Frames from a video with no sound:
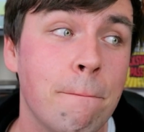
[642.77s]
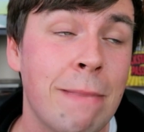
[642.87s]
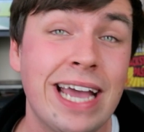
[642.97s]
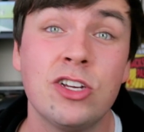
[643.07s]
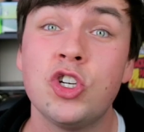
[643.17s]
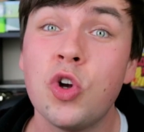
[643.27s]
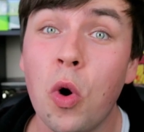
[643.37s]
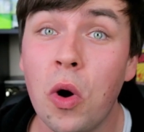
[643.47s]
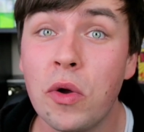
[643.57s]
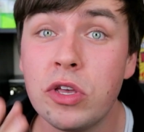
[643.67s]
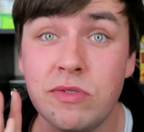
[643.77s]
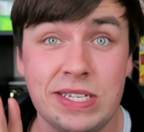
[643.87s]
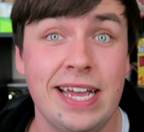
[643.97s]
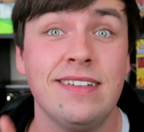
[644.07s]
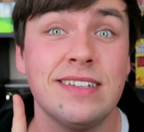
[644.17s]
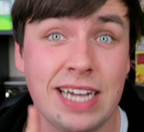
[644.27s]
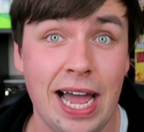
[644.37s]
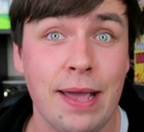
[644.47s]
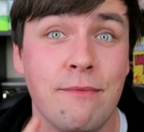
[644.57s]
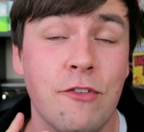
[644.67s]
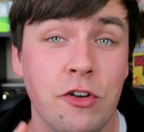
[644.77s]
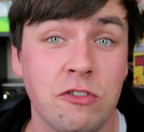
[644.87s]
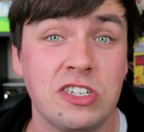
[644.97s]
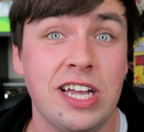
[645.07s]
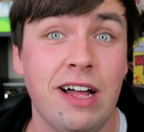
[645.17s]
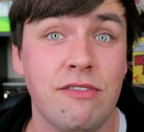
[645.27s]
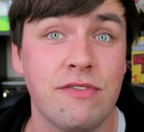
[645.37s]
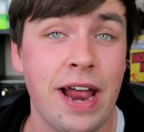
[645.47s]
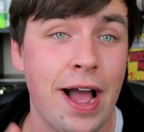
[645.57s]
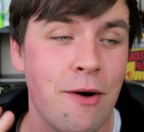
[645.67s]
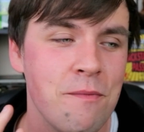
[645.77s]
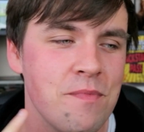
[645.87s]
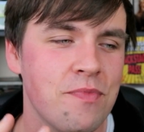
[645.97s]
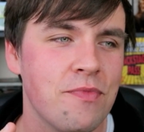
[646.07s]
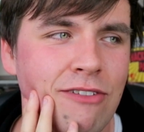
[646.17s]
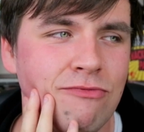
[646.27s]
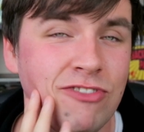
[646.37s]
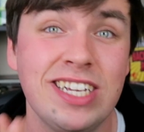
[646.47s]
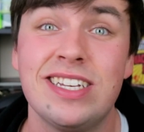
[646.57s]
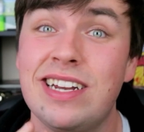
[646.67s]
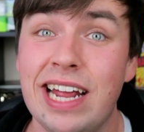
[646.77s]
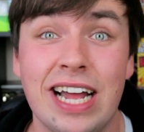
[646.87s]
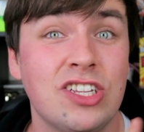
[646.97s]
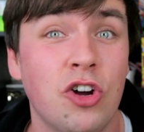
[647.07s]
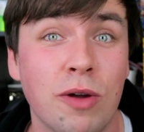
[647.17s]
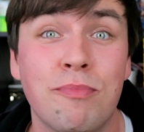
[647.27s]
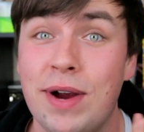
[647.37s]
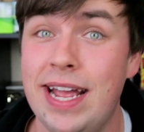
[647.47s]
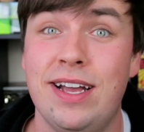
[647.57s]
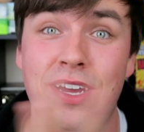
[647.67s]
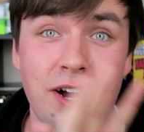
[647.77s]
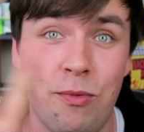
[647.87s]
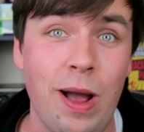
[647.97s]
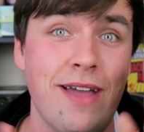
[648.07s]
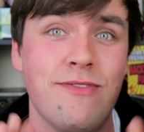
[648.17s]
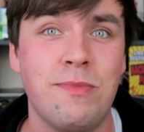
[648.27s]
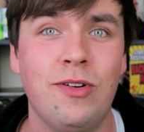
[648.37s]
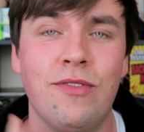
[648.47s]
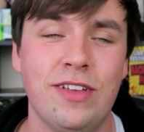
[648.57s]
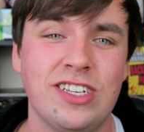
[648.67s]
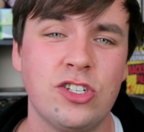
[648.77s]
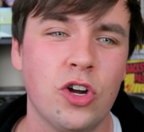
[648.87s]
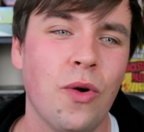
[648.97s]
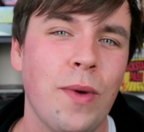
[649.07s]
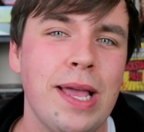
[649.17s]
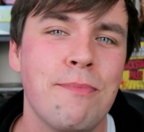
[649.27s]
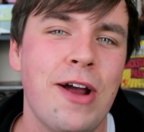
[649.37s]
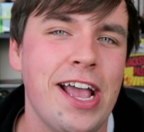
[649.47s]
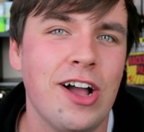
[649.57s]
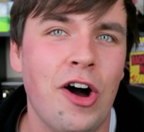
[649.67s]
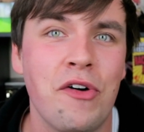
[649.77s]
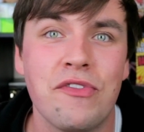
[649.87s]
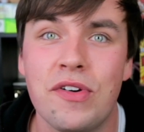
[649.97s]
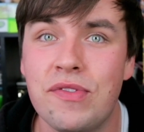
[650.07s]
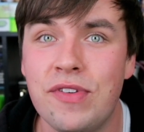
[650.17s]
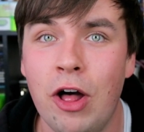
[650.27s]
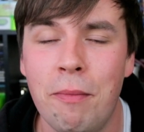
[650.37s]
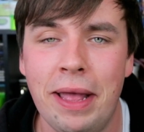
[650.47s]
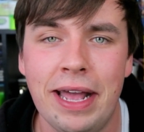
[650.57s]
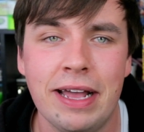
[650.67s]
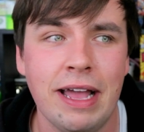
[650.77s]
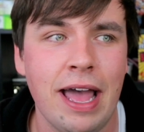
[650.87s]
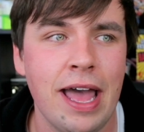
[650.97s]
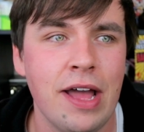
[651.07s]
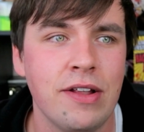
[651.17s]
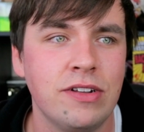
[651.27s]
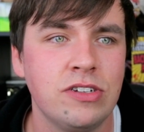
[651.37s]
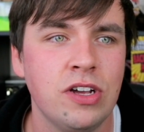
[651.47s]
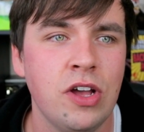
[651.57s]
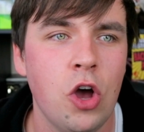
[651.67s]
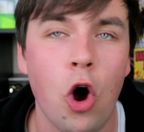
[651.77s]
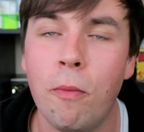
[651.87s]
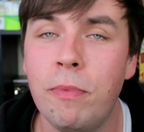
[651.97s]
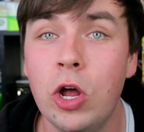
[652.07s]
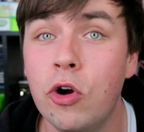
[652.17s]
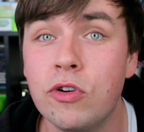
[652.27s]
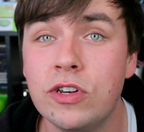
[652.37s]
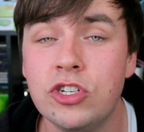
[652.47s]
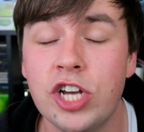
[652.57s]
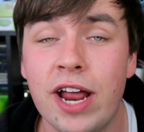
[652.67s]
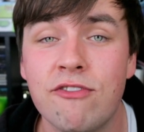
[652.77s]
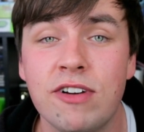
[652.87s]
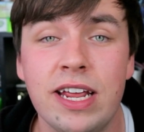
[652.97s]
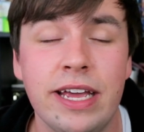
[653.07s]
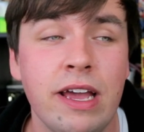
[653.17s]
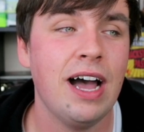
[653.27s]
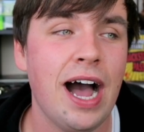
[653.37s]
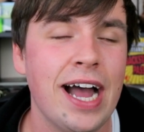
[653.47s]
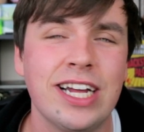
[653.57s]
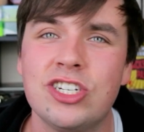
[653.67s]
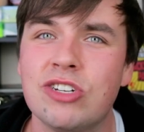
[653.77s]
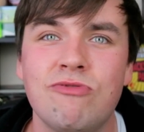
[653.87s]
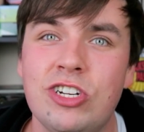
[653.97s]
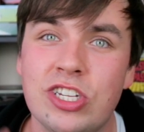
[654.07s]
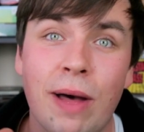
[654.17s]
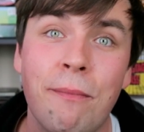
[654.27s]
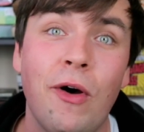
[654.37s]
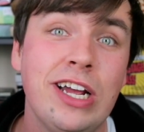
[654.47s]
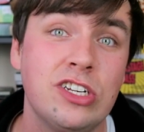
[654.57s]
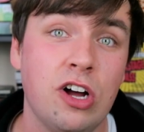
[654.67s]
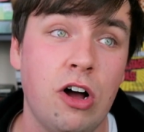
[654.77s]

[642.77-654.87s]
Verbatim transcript: make sure you take the time for yourself. Now, recently I took a break away from all of this. I took a week break off filming and uploading generally. I just reached that point